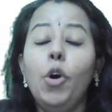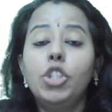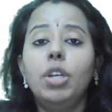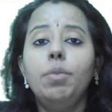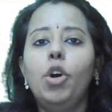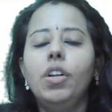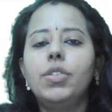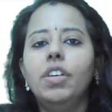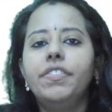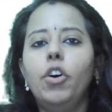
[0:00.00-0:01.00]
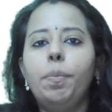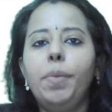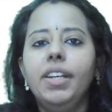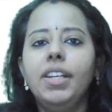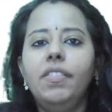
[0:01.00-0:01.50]
important models of
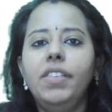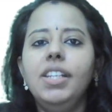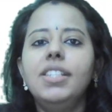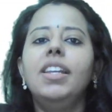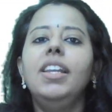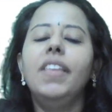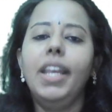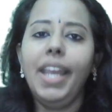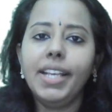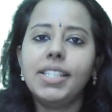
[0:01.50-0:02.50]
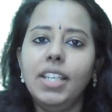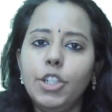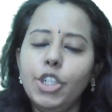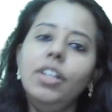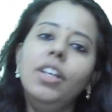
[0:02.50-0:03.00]
corporate governance, and in the next
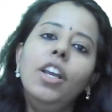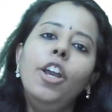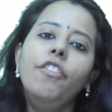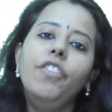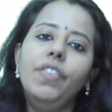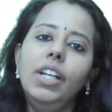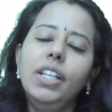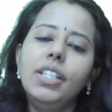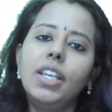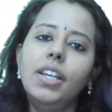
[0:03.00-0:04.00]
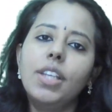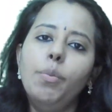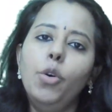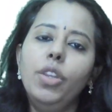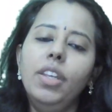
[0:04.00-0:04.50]
session we will discuss
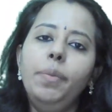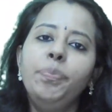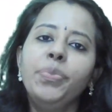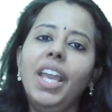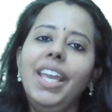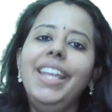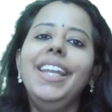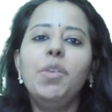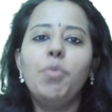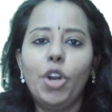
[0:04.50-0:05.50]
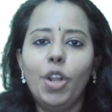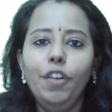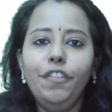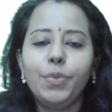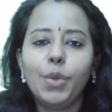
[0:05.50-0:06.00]
about the Indian
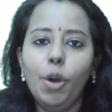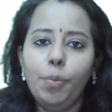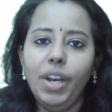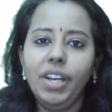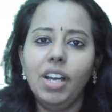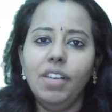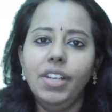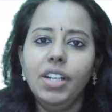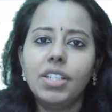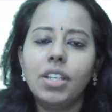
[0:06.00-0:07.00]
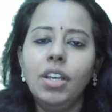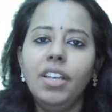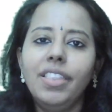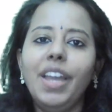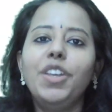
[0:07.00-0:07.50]
model of corporate governance.
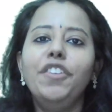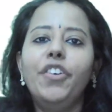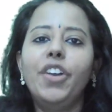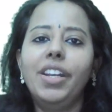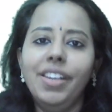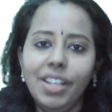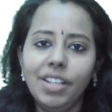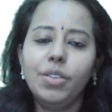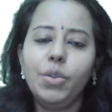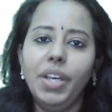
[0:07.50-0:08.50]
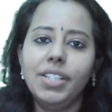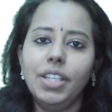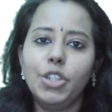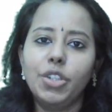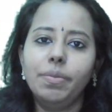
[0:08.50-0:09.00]
Thank you for attending today's
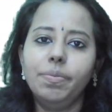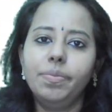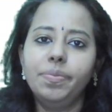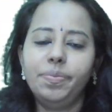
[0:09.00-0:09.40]
session.